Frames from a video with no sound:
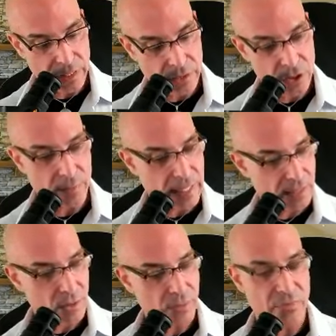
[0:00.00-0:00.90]
and she
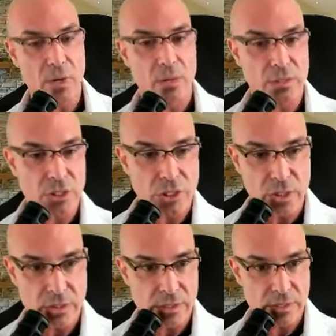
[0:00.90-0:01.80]
gets to a photo and she
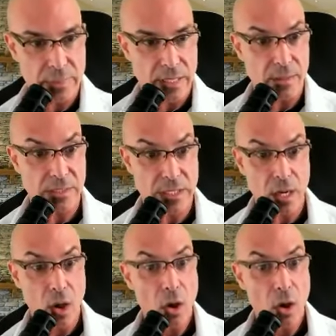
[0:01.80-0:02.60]
shows this to me. And I was like,